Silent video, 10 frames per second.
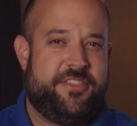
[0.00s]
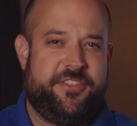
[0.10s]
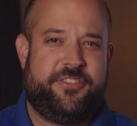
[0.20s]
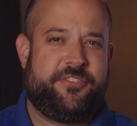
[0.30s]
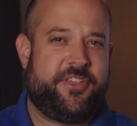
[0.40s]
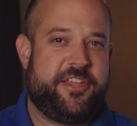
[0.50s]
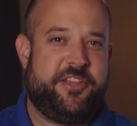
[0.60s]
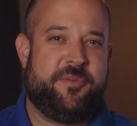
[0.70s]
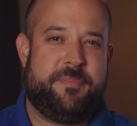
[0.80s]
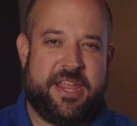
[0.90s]
This is
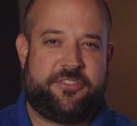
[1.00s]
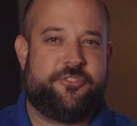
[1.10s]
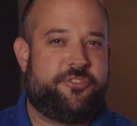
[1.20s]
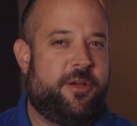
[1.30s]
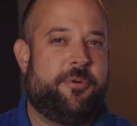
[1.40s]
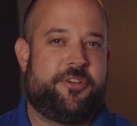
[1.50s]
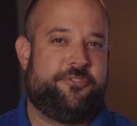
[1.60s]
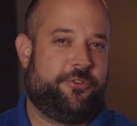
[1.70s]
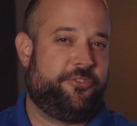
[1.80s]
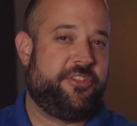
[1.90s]
like your bass and treble
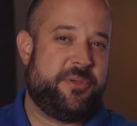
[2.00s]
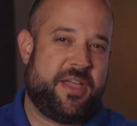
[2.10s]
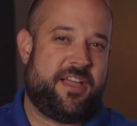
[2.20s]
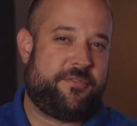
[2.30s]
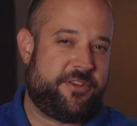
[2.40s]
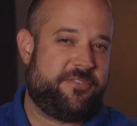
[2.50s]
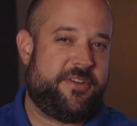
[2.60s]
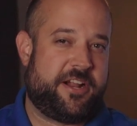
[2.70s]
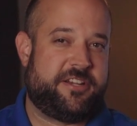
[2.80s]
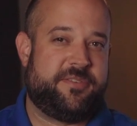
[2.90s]
controls that you have on your
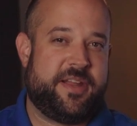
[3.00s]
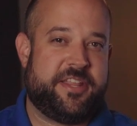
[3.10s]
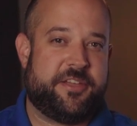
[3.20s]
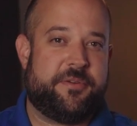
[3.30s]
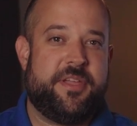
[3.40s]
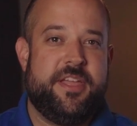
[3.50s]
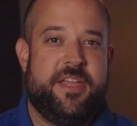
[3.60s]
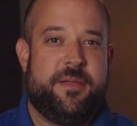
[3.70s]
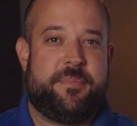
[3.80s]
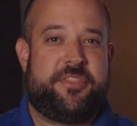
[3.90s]
factory radio.
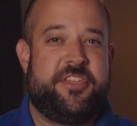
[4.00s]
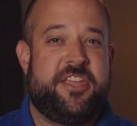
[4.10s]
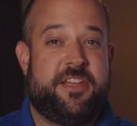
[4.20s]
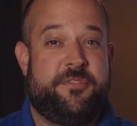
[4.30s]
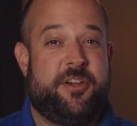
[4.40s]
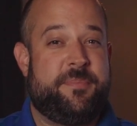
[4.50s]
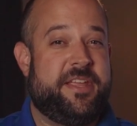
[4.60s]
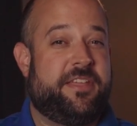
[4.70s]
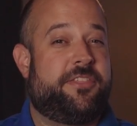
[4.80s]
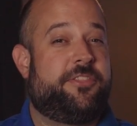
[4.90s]
But think of there
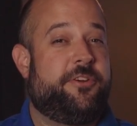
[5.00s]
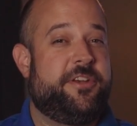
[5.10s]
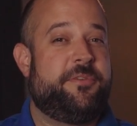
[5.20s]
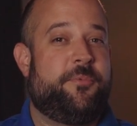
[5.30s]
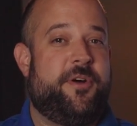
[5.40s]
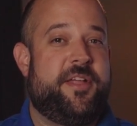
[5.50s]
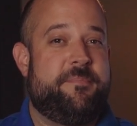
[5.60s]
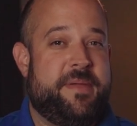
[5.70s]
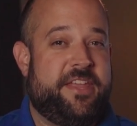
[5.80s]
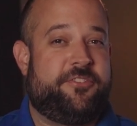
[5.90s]
being thirty-one
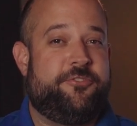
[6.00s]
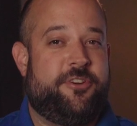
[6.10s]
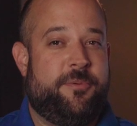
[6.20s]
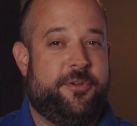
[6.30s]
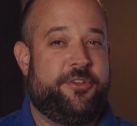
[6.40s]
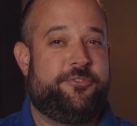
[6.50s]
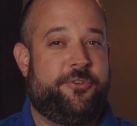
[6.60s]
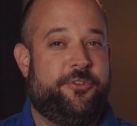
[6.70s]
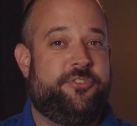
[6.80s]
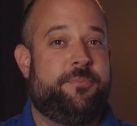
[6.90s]
bass and treble
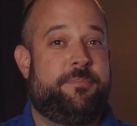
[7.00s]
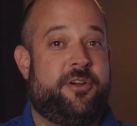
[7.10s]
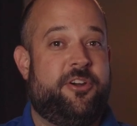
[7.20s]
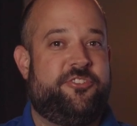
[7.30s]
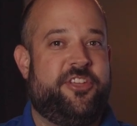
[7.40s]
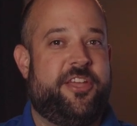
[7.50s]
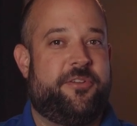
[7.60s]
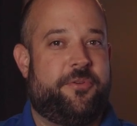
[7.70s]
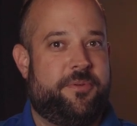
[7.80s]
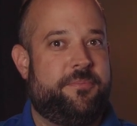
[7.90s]
controls per
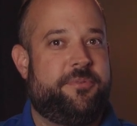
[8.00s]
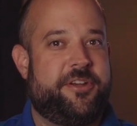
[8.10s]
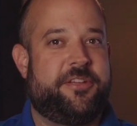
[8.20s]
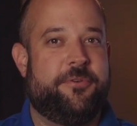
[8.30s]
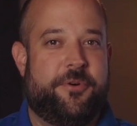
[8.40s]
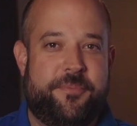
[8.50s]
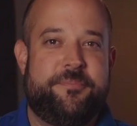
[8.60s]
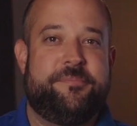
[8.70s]
channel. Pretty cool.